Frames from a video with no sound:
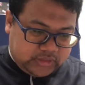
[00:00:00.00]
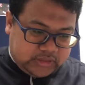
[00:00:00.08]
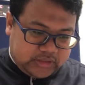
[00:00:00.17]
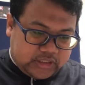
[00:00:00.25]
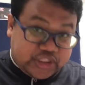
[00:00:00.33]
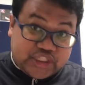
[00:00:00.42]

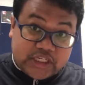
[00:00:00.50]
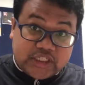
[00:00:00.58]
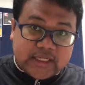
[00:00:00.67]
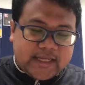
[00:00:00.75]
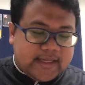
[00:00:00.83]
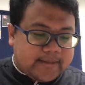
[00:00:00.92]
In section
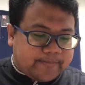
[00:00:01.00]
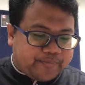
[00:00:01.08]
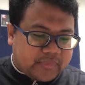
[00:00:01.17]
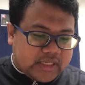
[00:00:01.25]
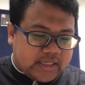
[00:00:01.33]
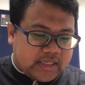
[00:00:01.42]
A,
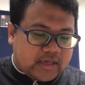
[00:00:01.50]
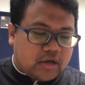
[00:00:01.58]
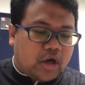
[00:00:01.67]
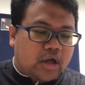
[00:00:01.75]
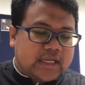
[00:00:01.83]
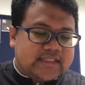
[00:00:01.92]
in
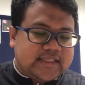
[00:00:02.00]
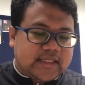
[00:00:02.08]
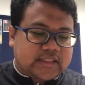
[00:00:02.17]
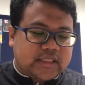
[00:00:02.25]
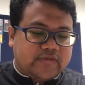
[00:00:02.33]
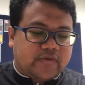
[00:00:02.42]
all
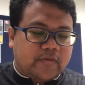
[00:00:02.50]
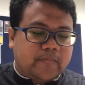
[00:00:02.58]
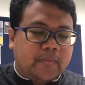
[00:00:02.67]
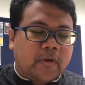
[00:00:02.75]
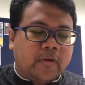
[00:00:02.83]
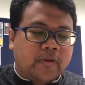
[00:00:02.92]
adjective of more